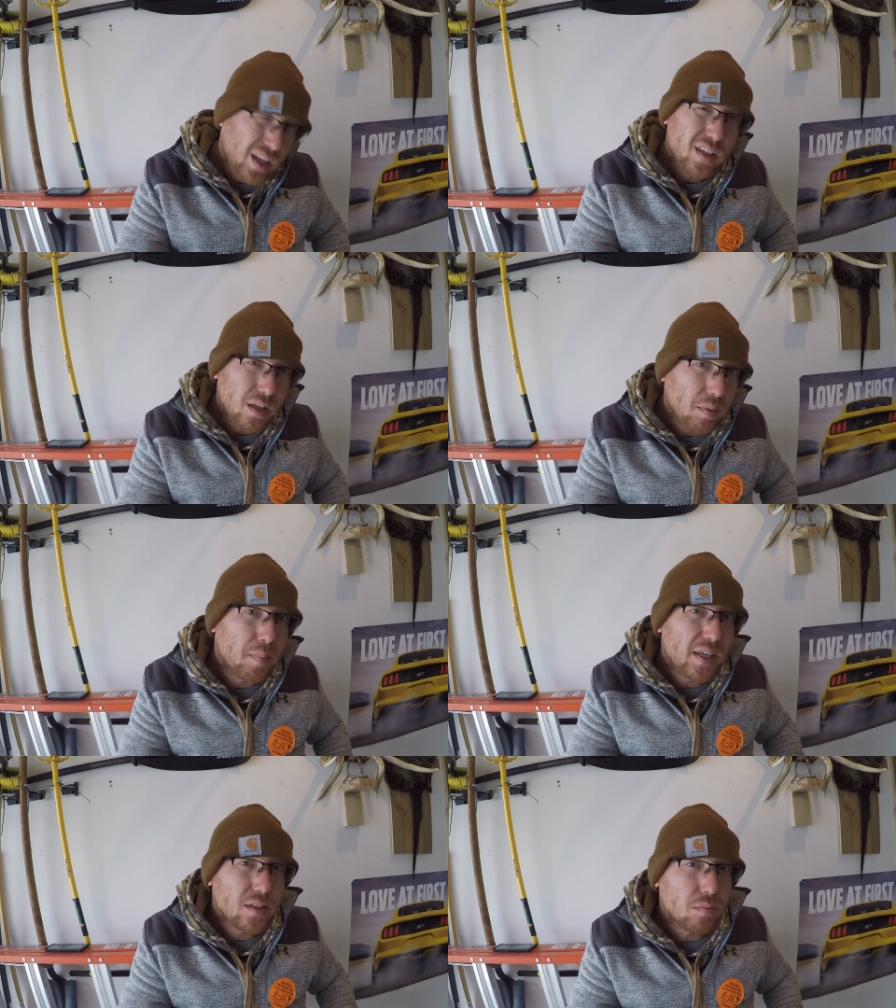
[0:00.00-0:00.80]
gonna be
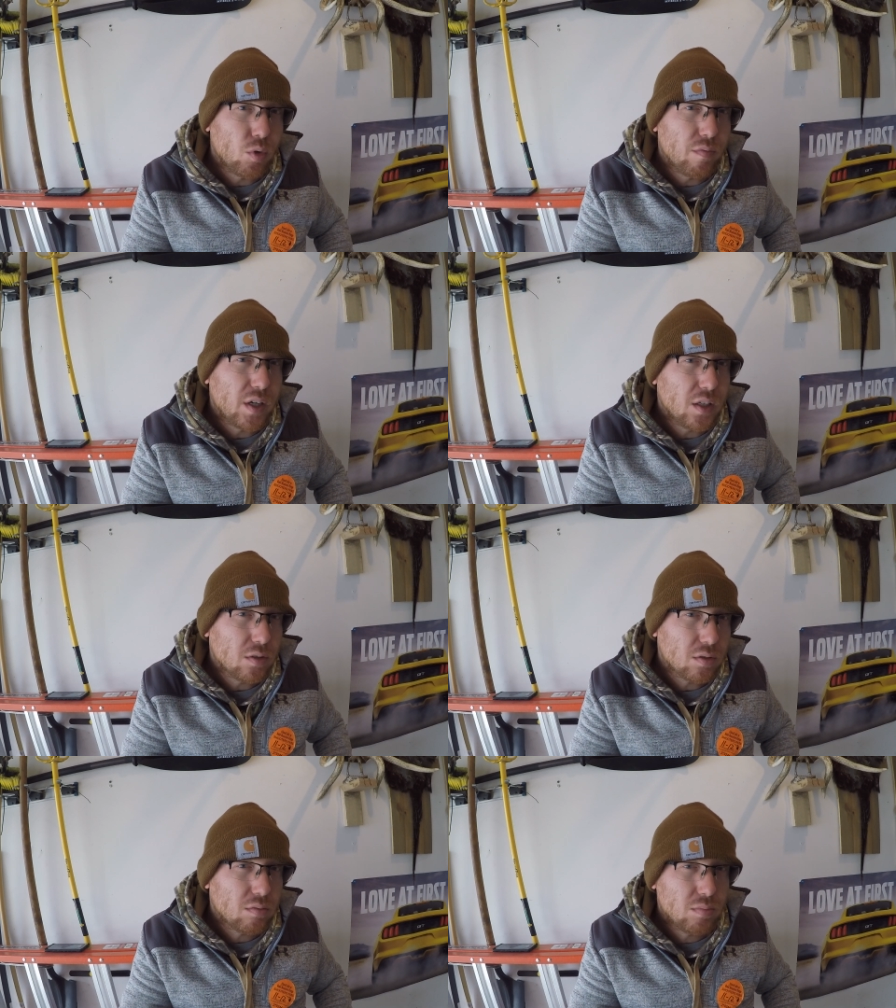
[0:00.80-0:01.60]
making some more
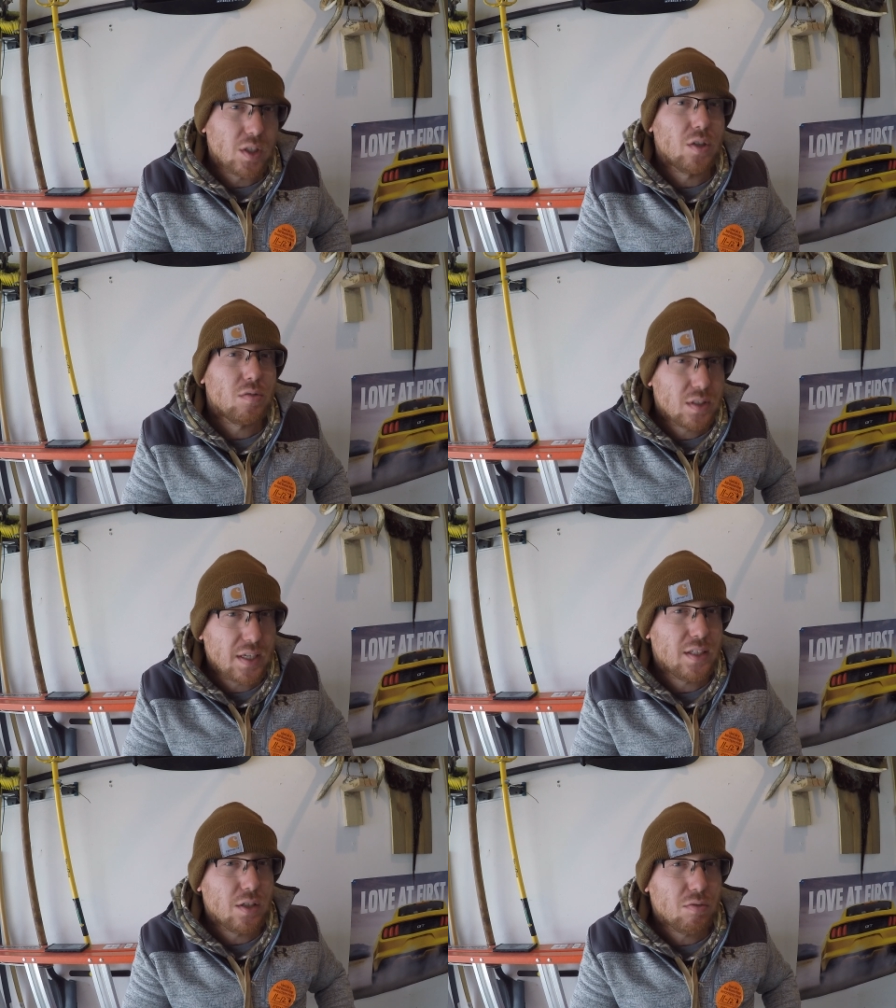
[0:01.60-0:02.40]
videos, so stay
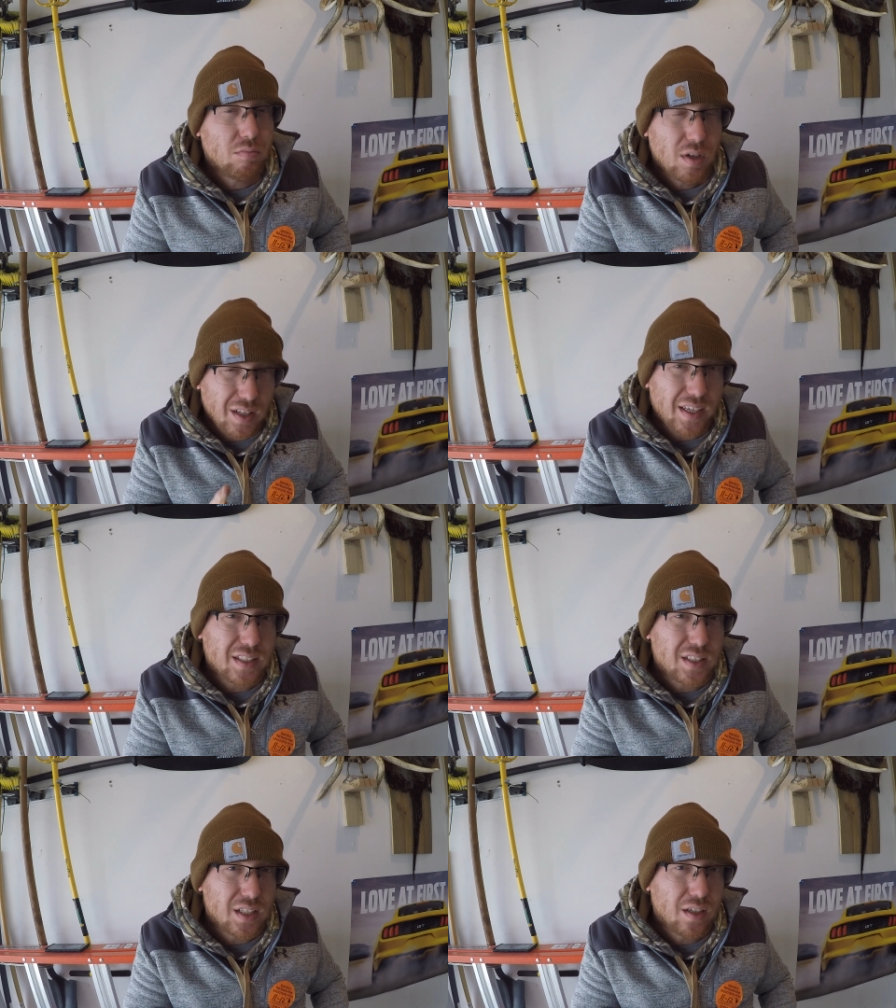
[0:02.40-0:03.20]
tuned. Like I
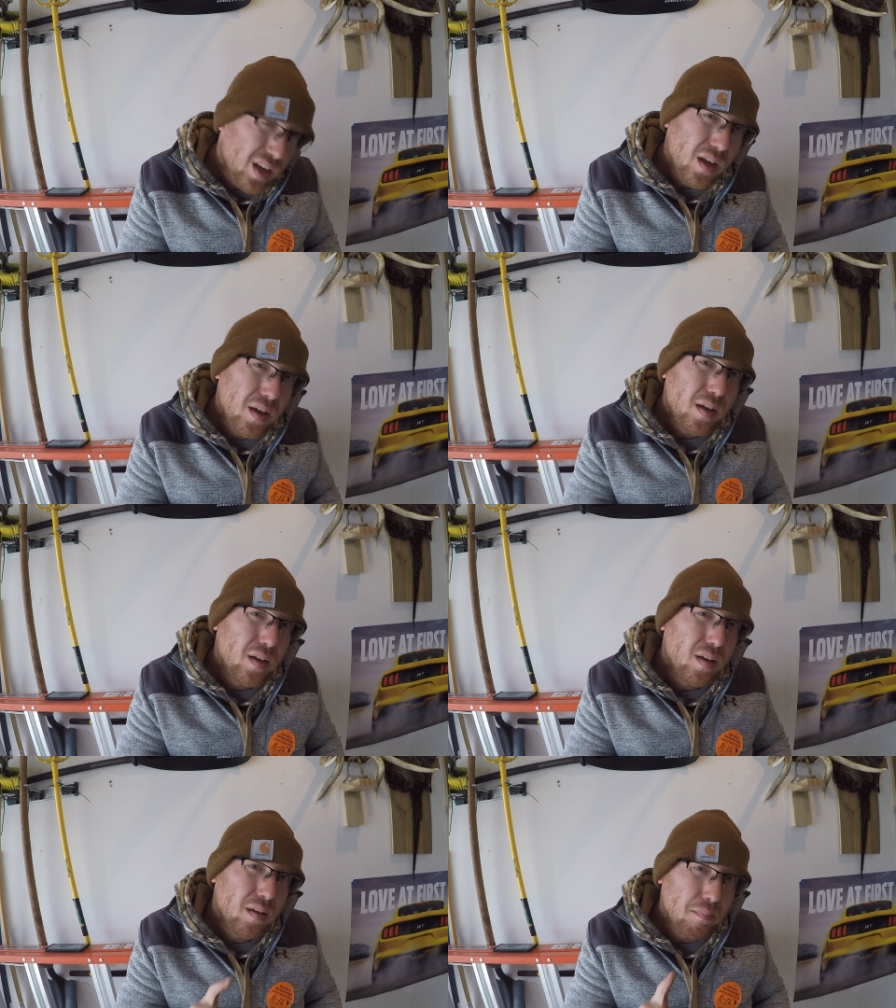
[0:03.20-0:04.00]
said,
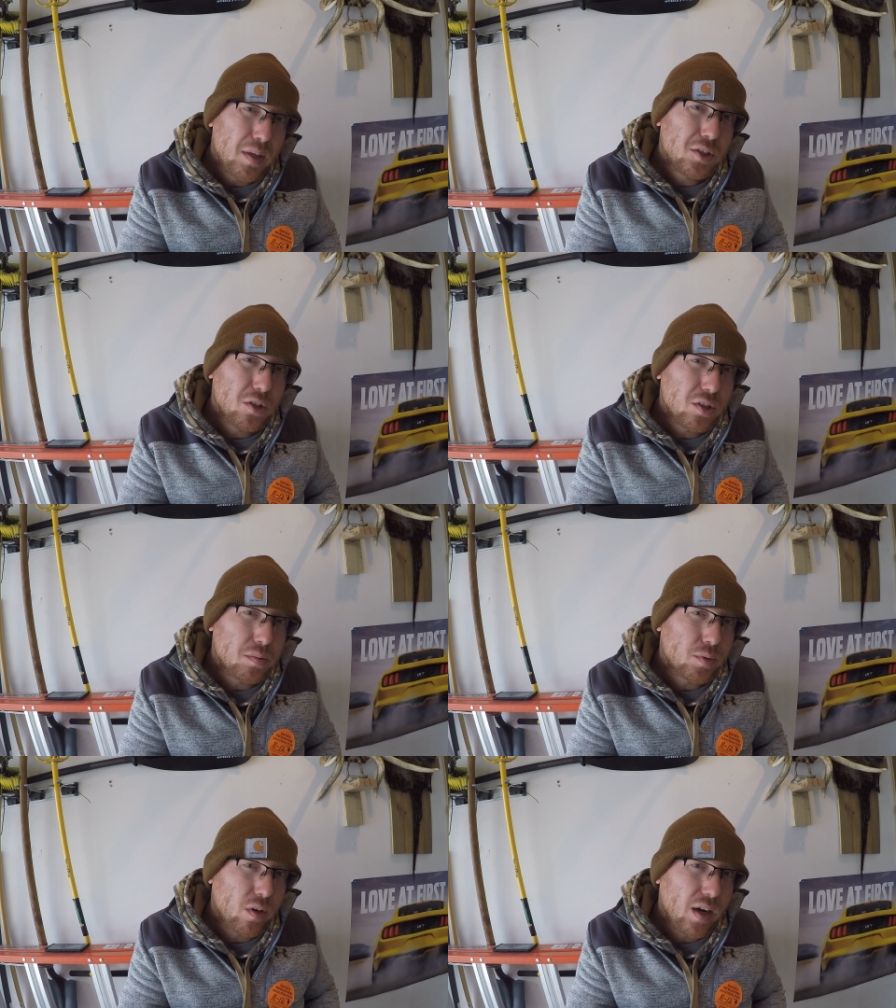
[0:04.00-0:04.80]
make sure you
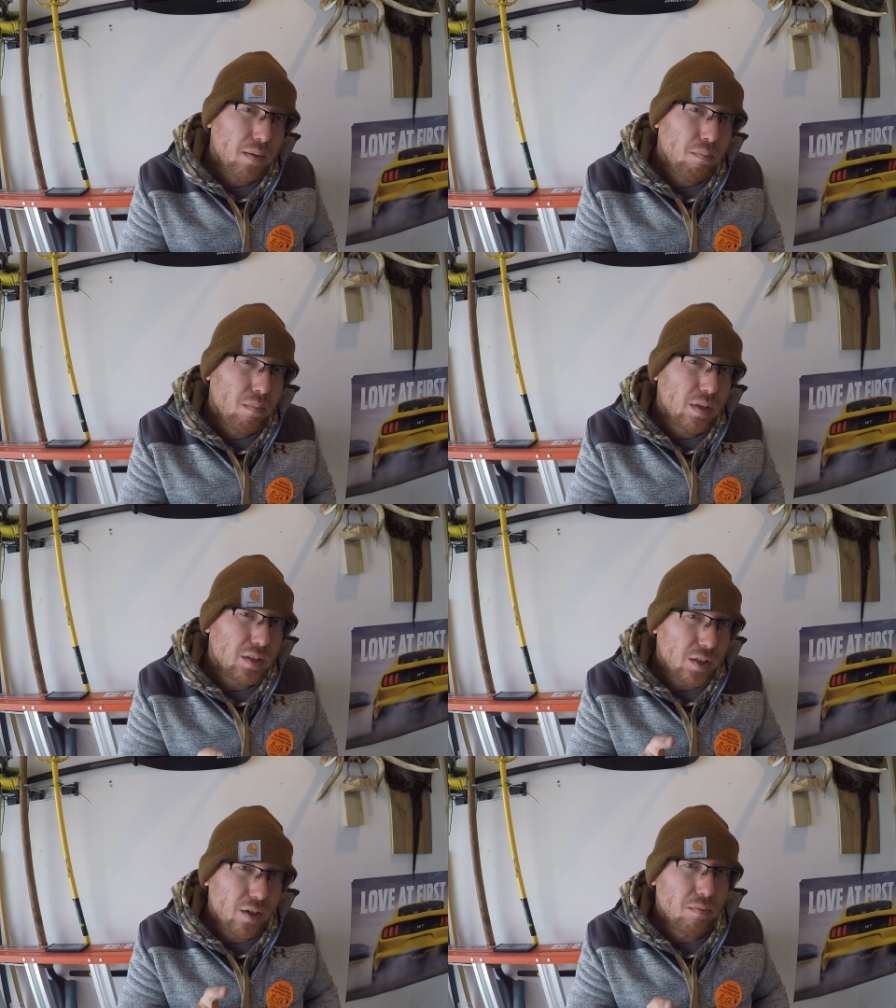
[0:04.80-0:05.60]
subscribe,
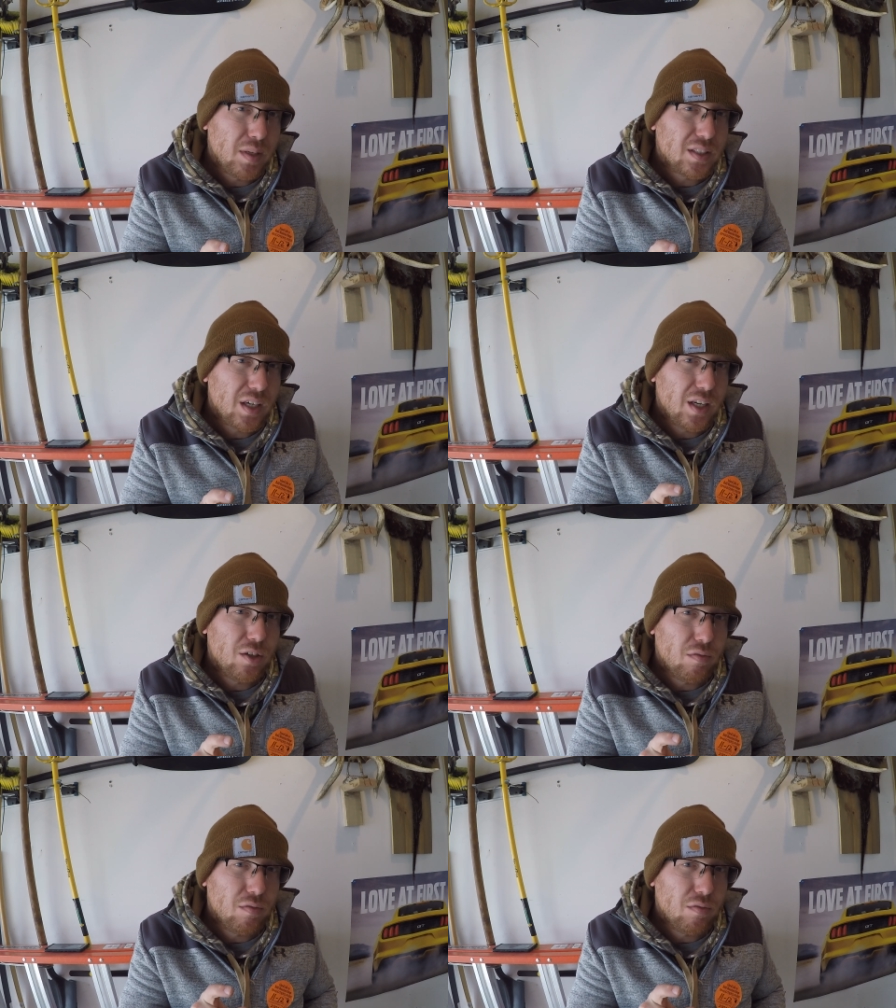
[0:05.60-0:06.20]
so you don't miss any new